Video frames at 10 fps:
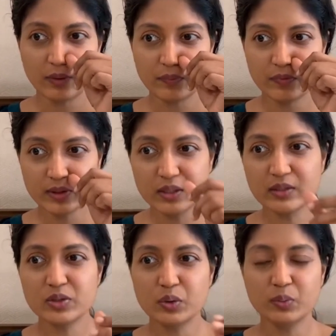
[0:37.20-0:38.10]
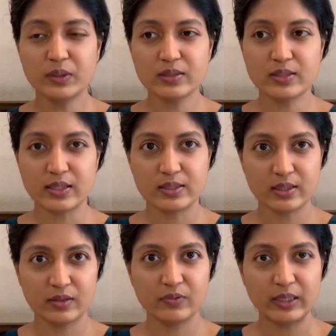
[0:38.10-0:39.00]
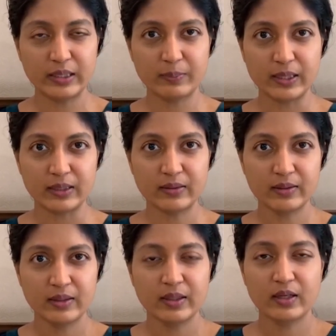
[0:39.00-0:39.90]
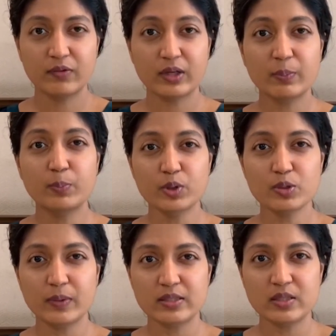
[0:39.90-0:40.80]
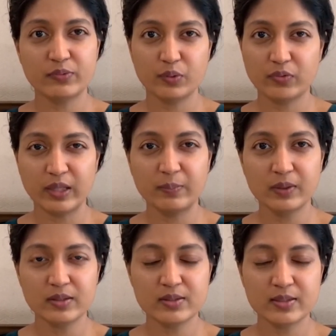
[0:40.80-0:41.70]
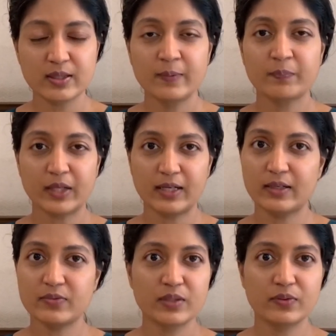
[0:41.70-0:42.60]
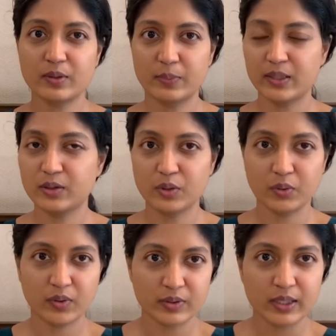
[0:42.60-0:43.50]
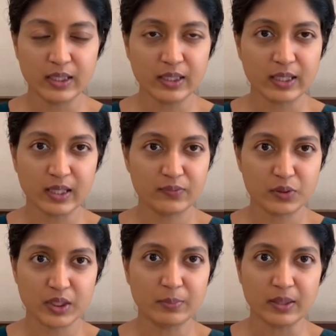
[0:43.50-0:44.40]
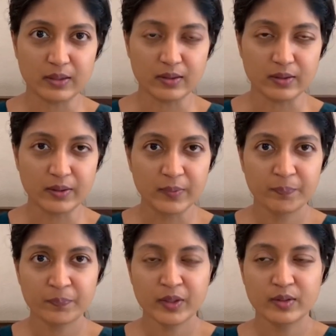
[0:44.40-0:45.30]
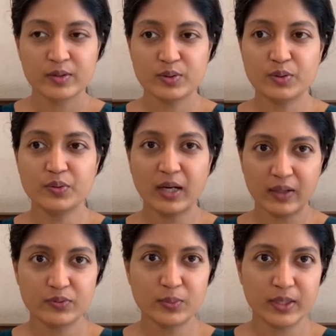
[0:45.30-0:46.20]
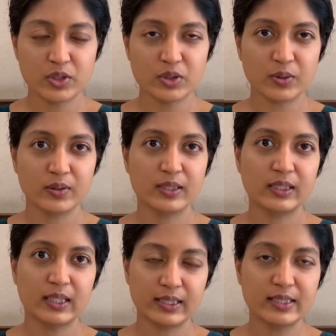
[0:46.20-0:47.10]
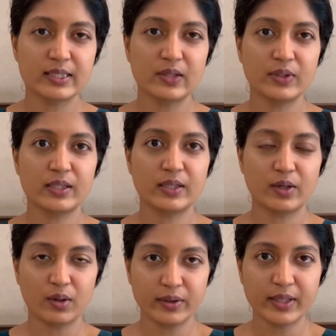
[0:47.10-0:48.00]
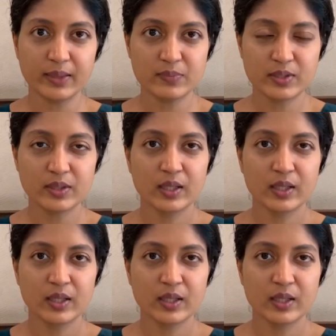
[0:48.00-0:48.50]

within 2 minutes I start feeling pain. If I push myself to 5 minutes, I have severe pain throughout the day and I have to take painkiller. So you have to make sure that the leg is elevated at all times